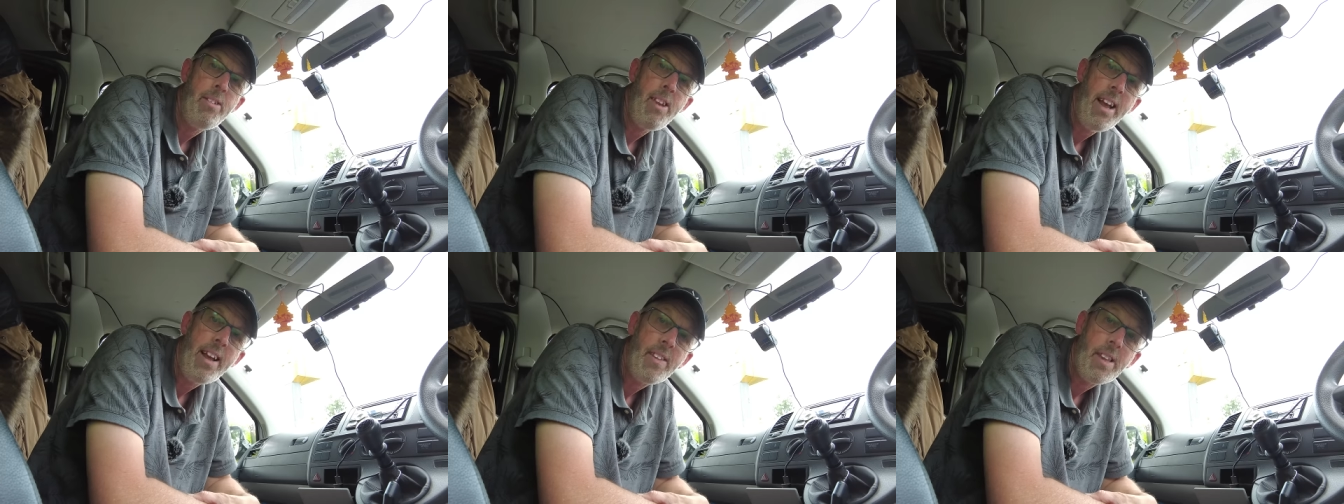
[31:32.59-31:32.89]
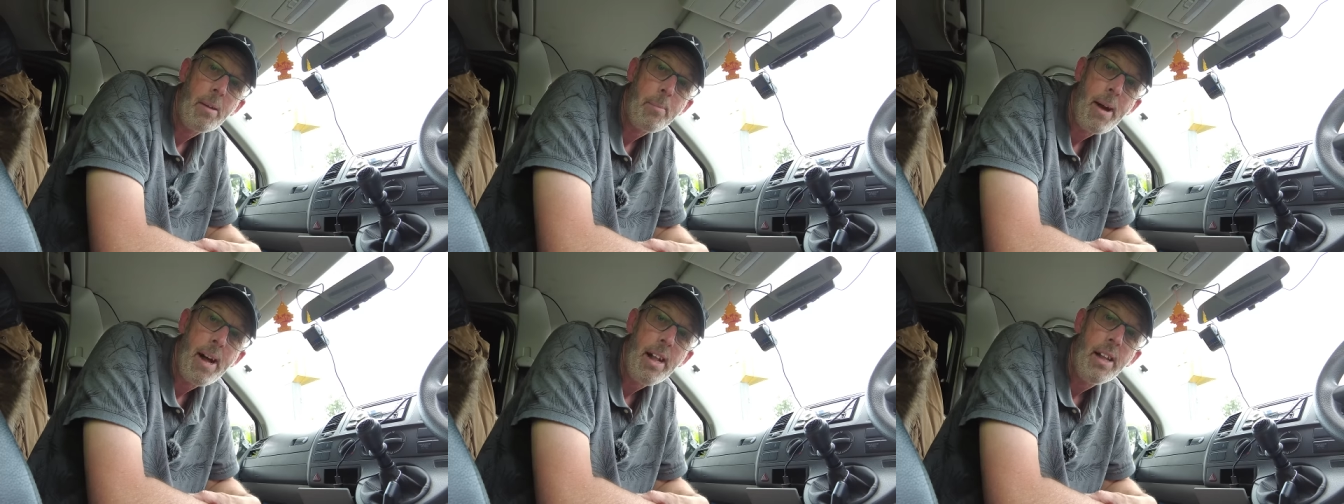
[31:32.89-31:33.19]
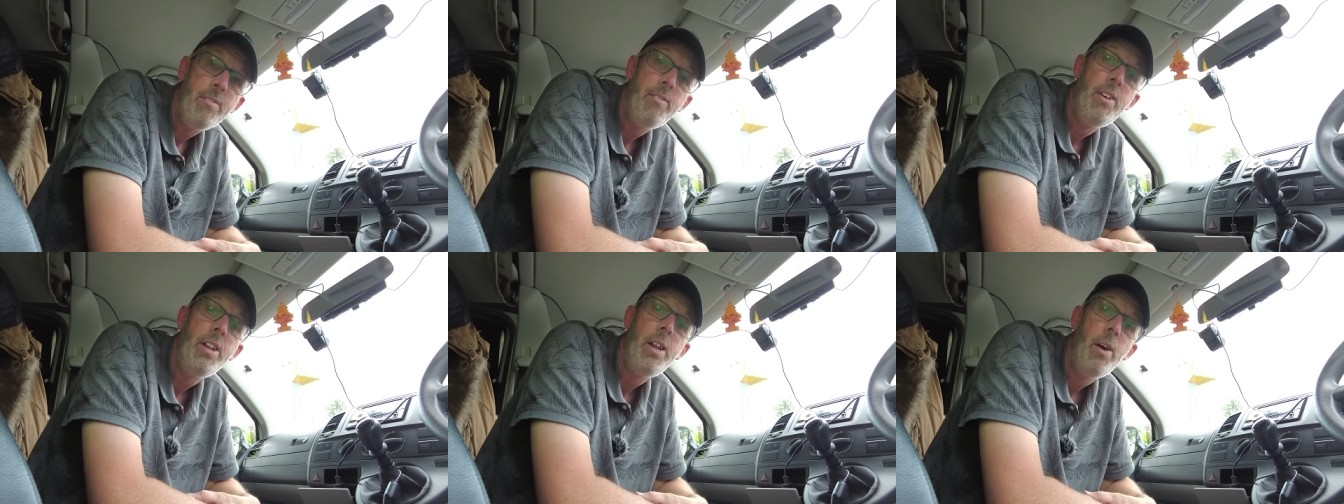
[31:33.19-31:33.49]
tick the
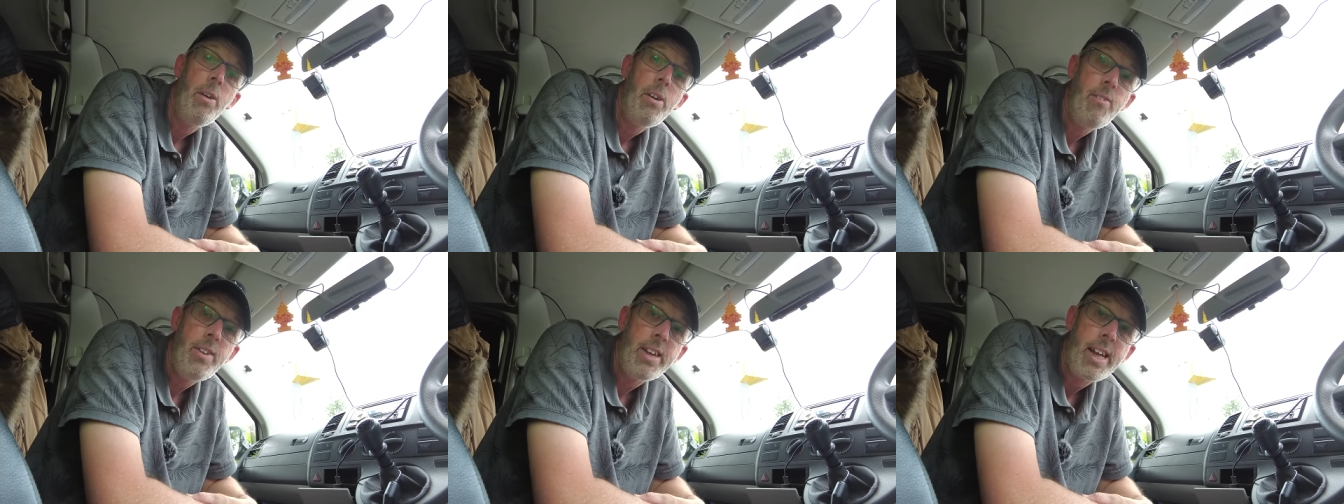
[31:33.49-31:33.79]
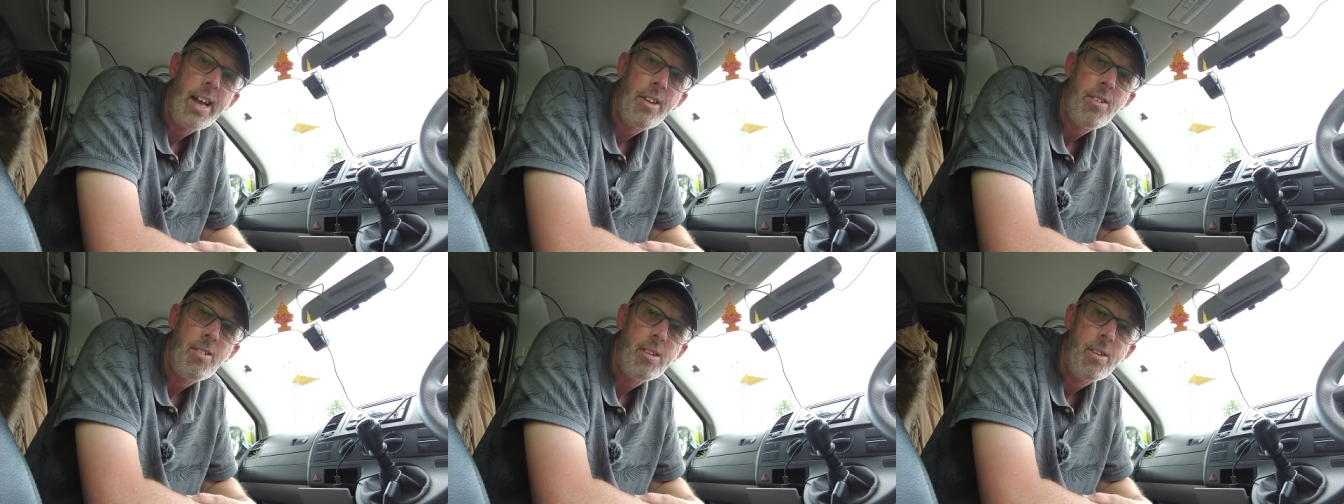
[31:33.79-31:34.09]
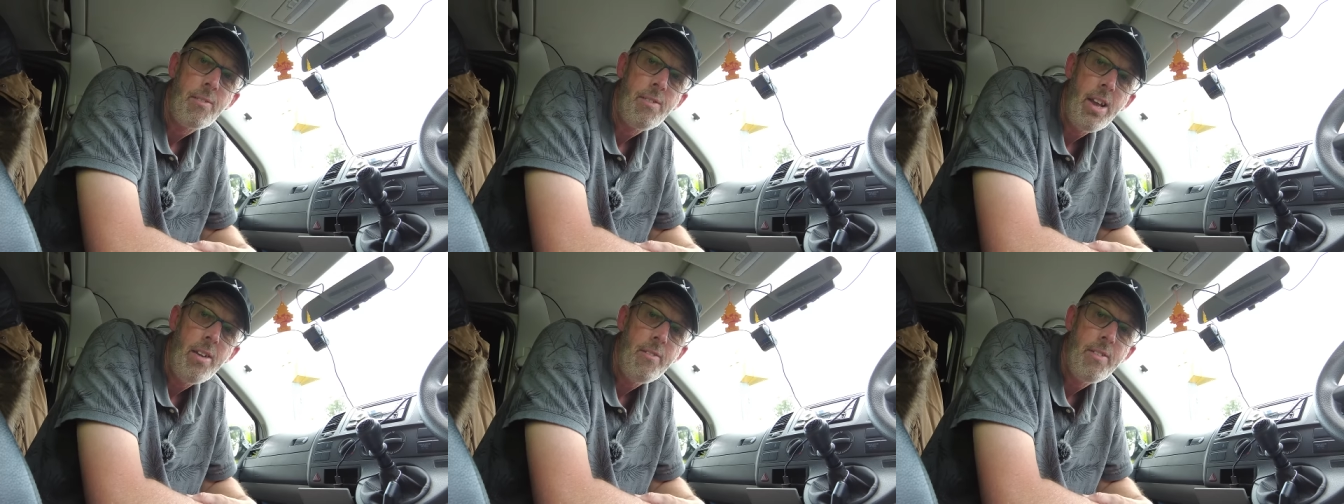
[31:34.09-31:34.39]
bell for notifications
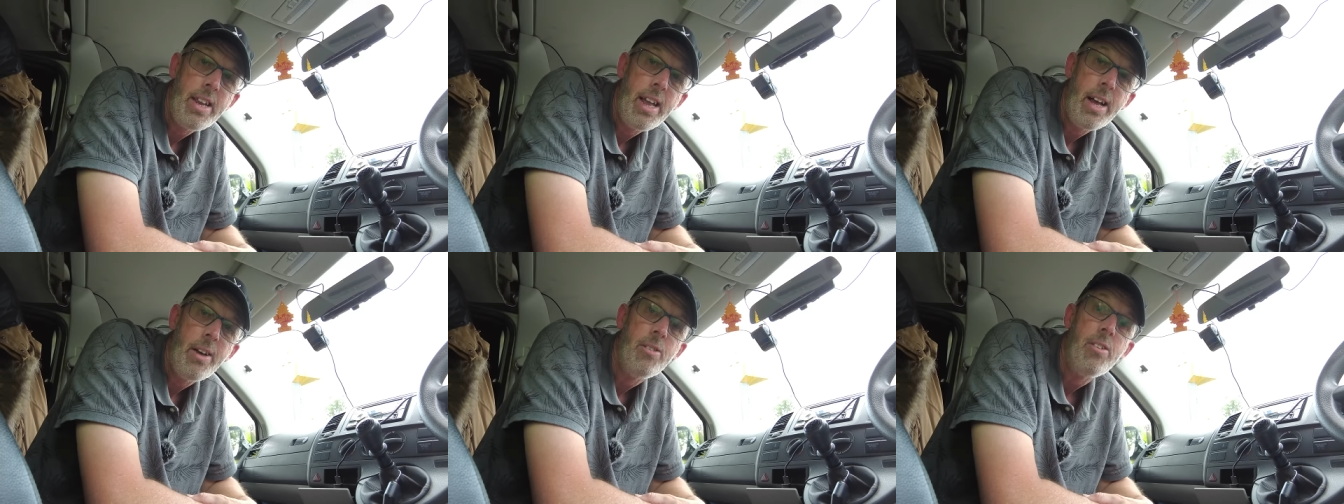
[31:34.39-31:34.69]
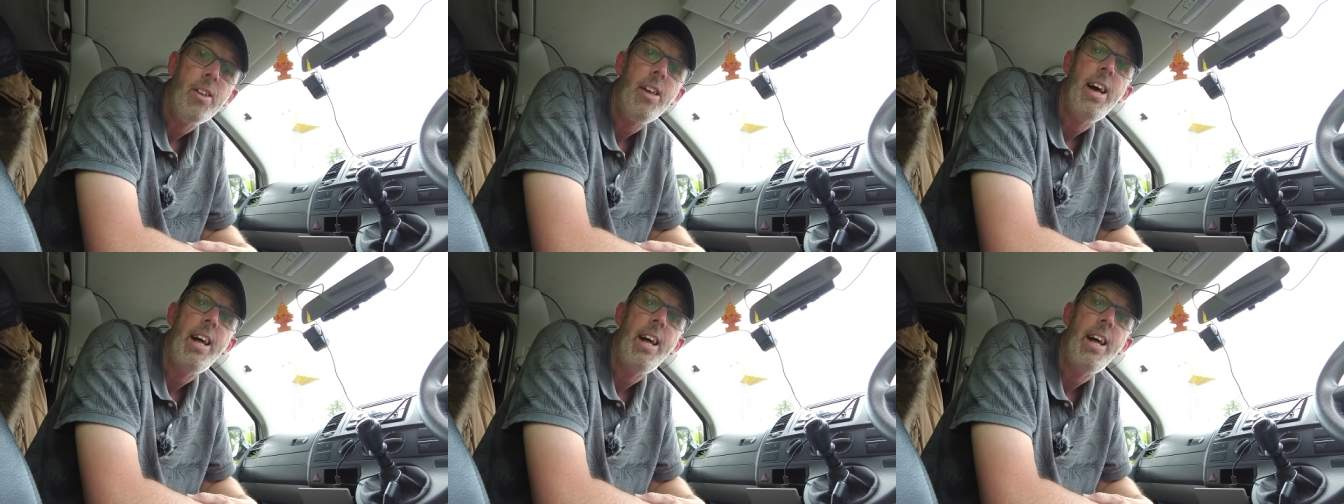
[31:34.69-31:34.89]
of new videos